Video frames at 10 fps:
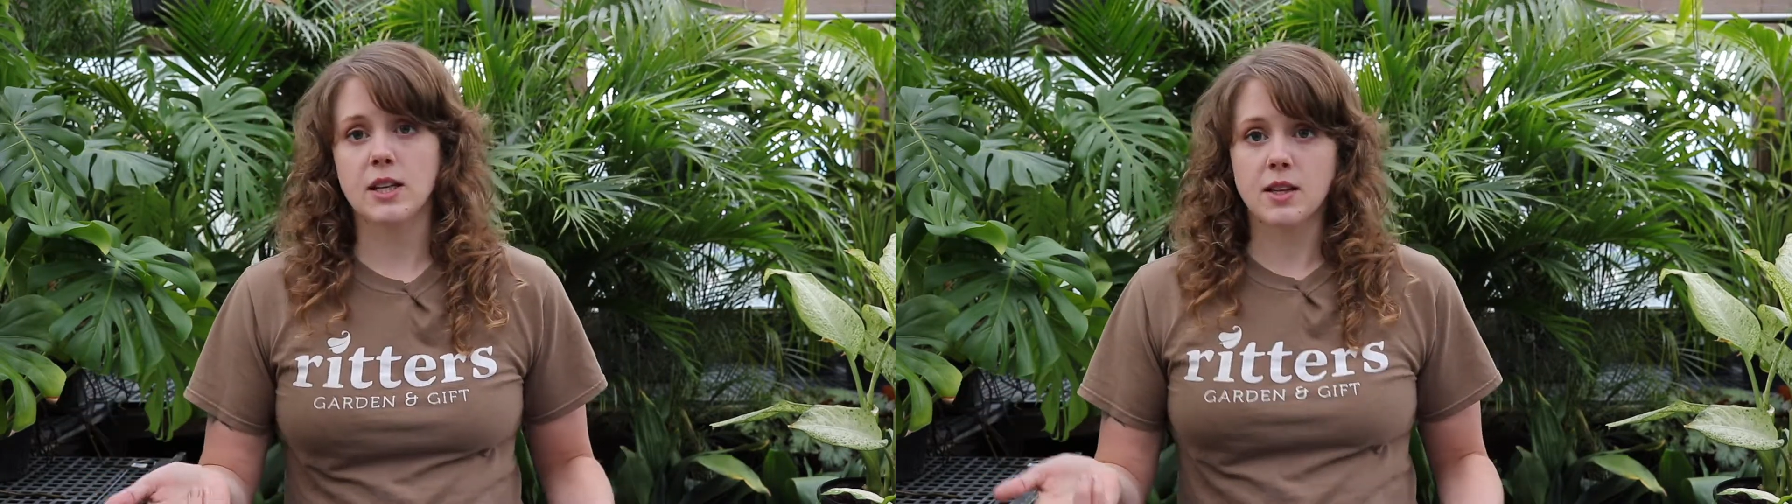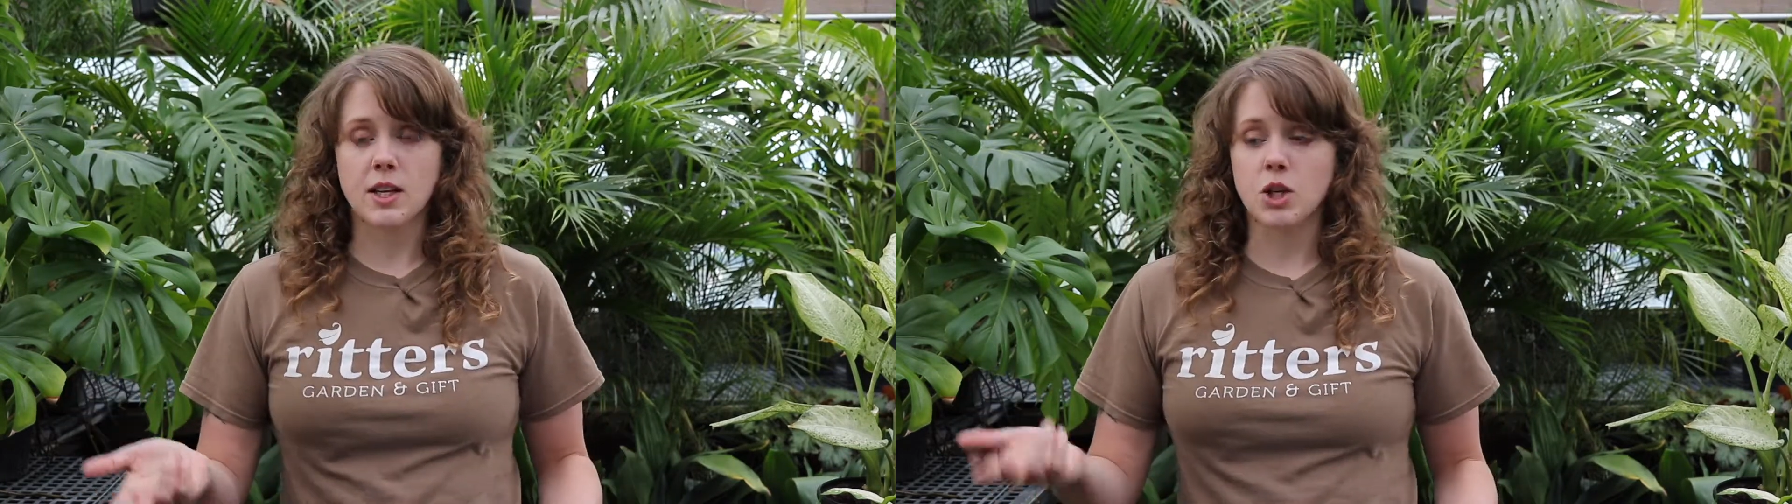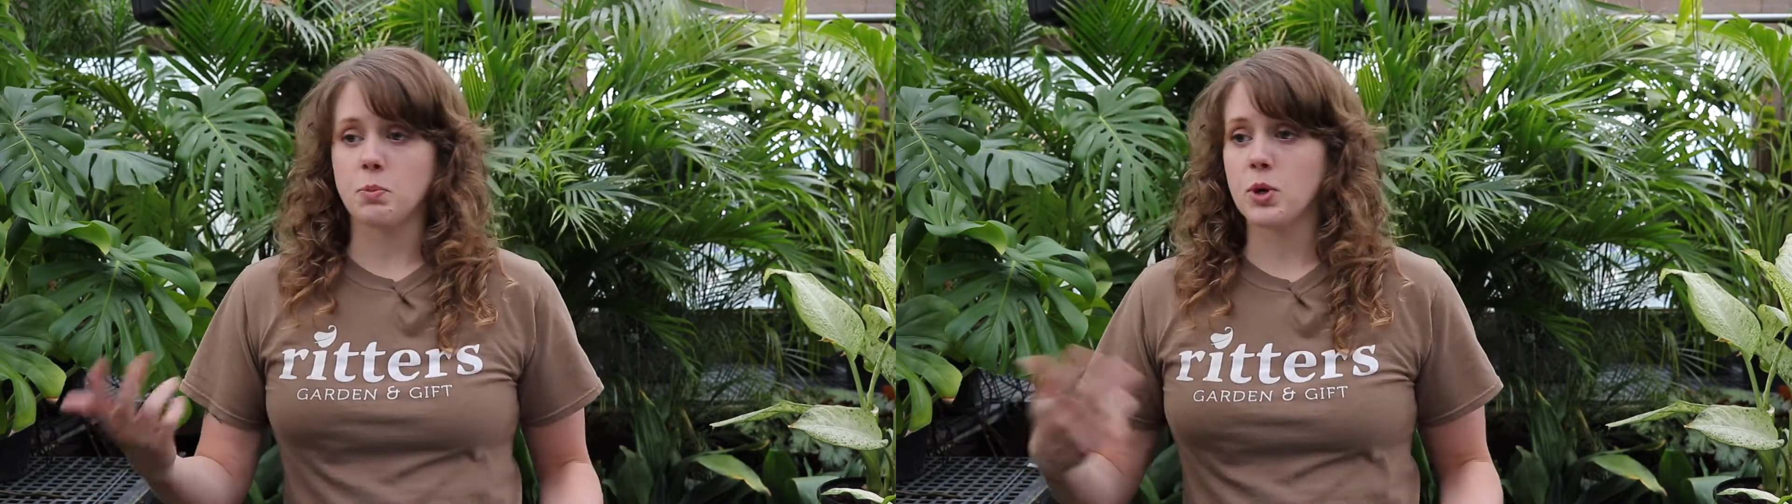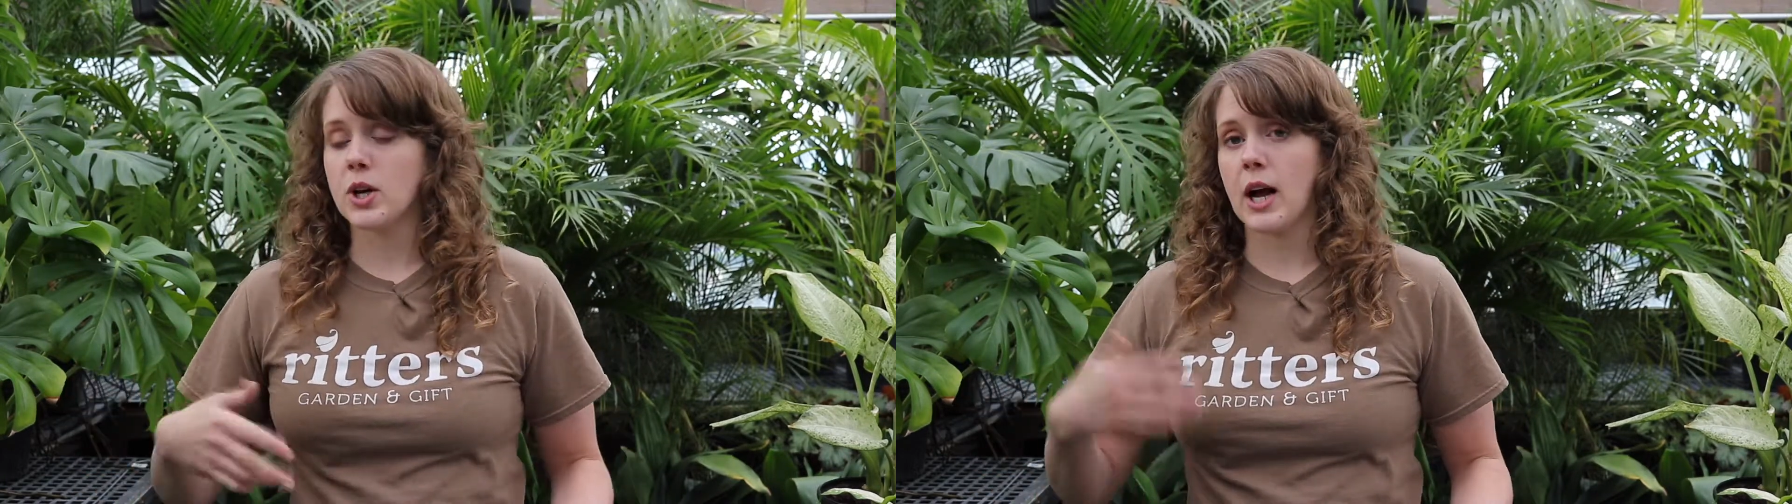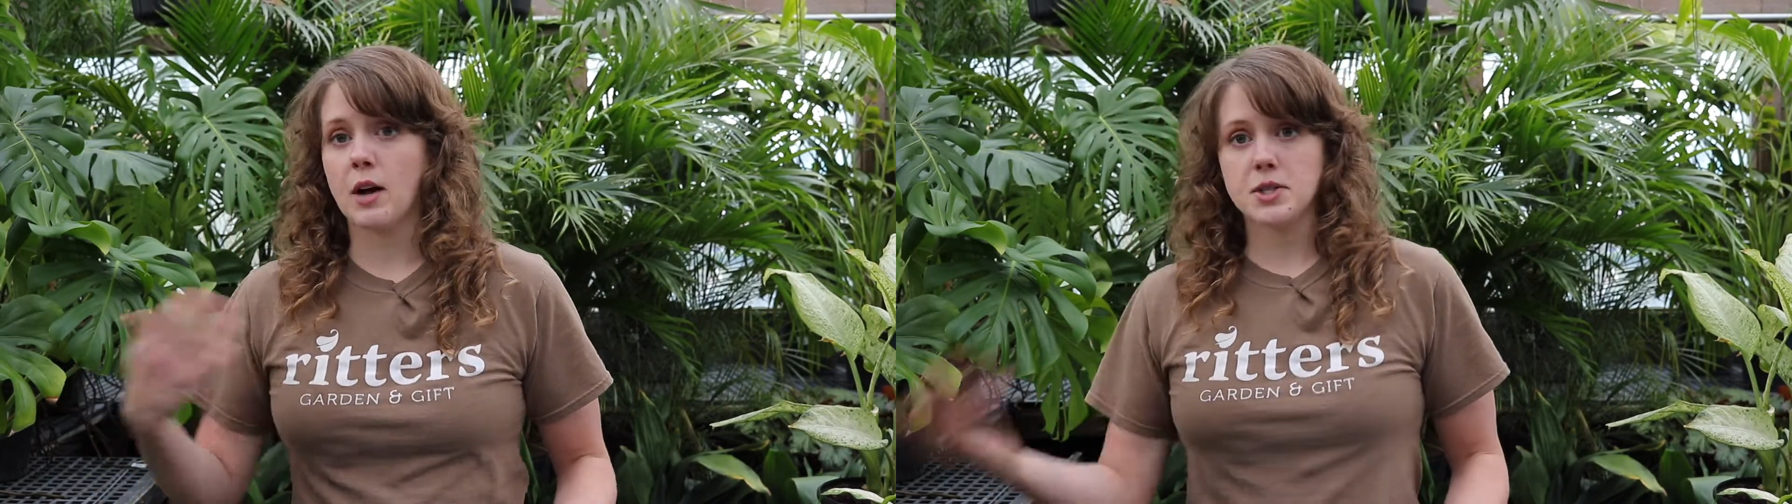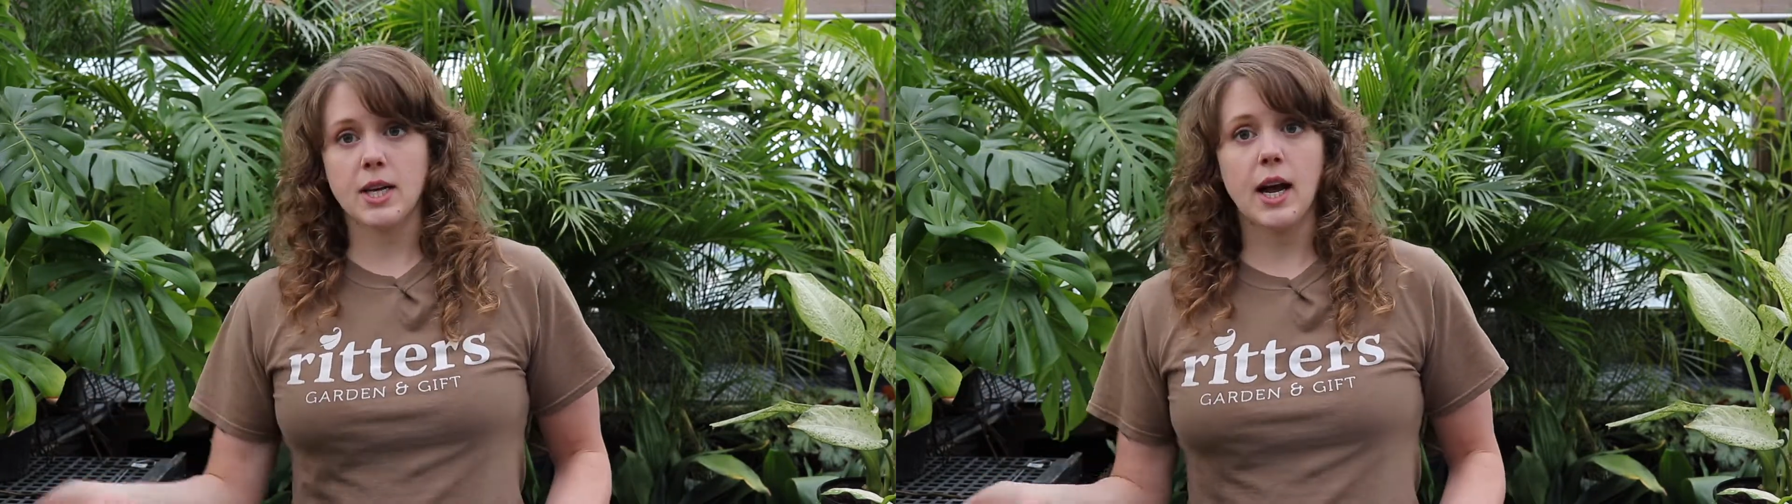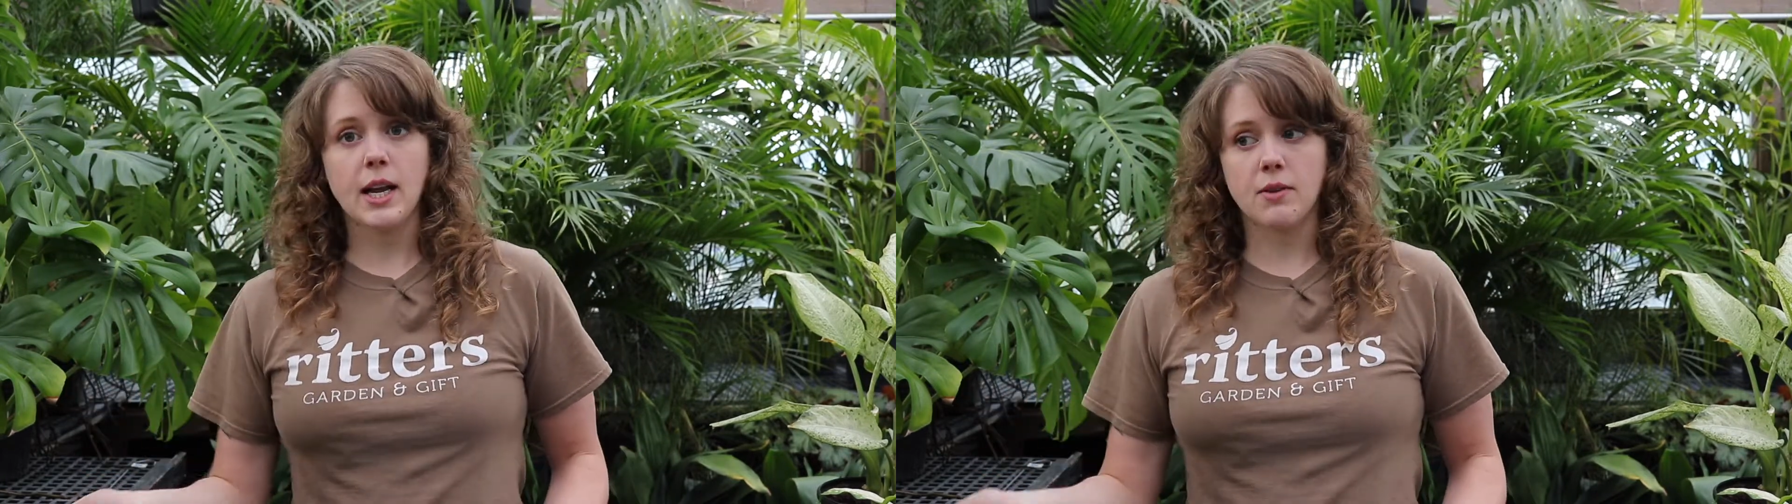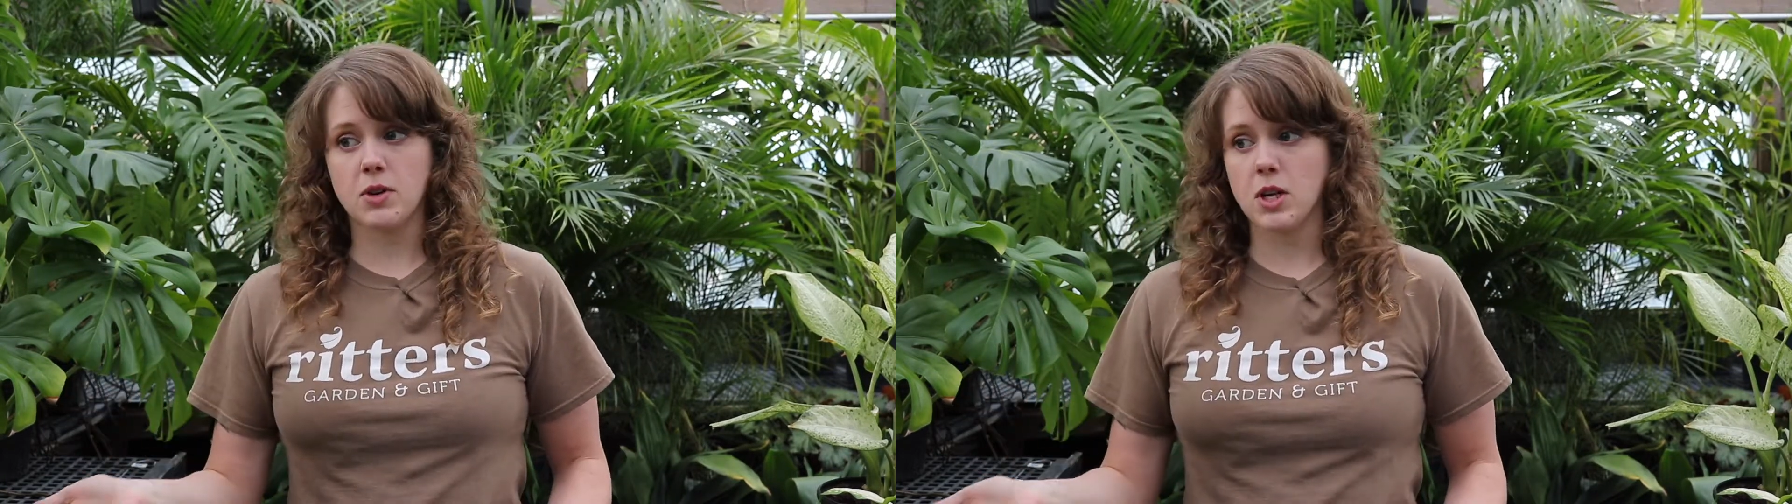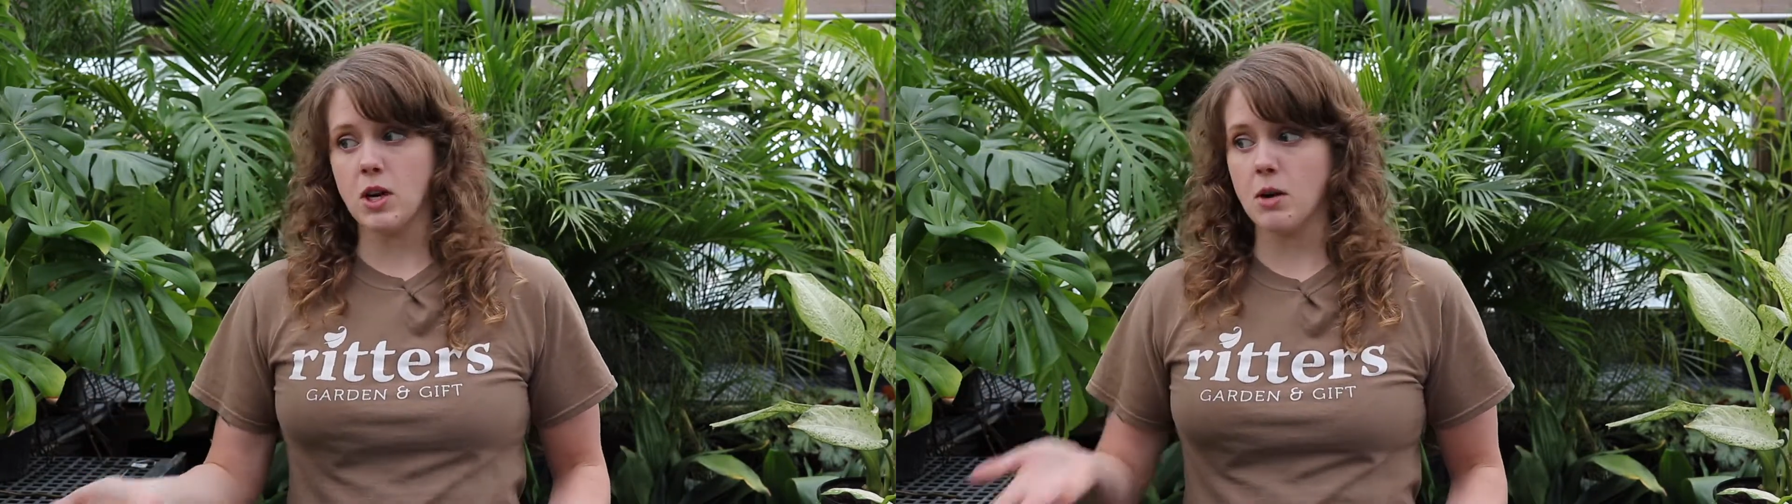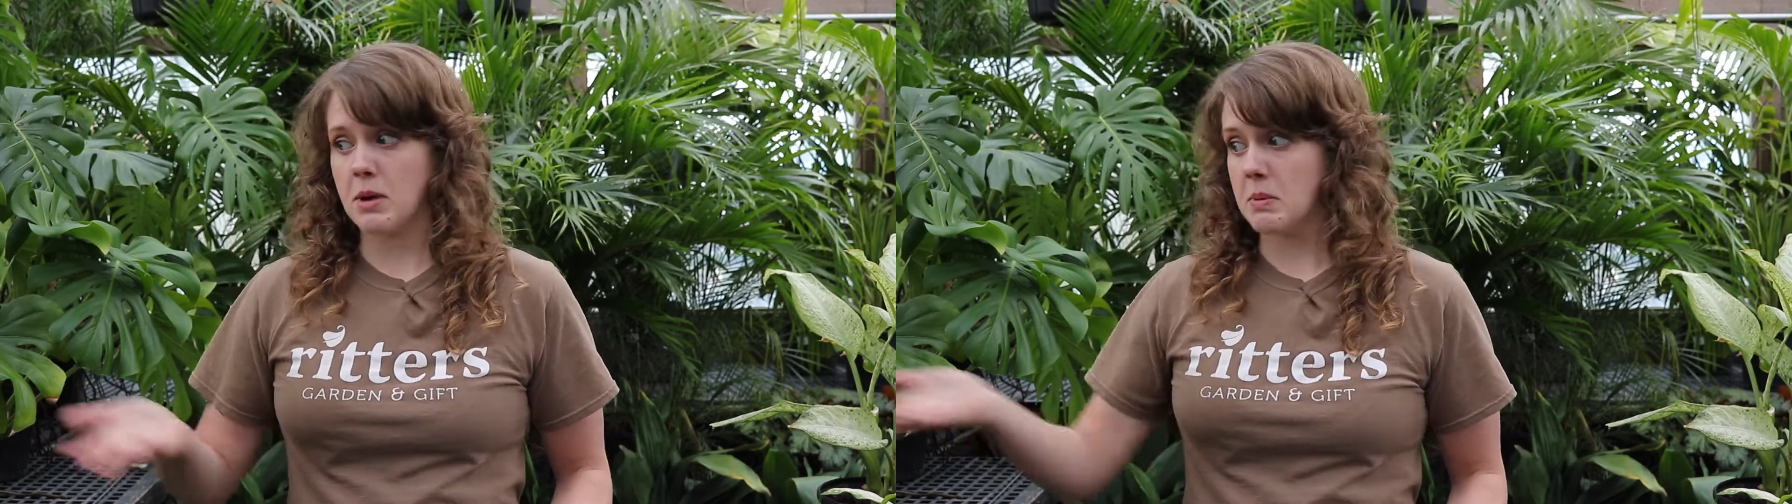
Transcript: that you put outside every year. Maybe